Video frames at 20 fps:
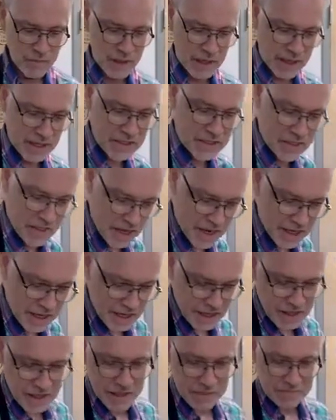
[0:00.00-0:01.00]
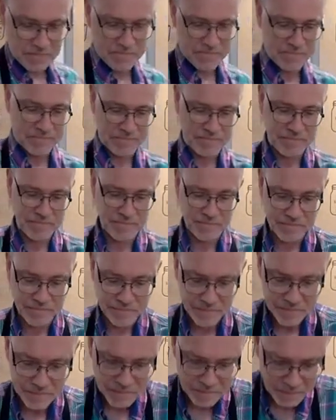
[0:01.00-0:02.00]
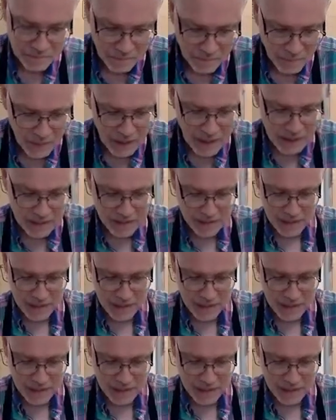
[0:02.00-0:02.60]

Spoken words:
He studied, and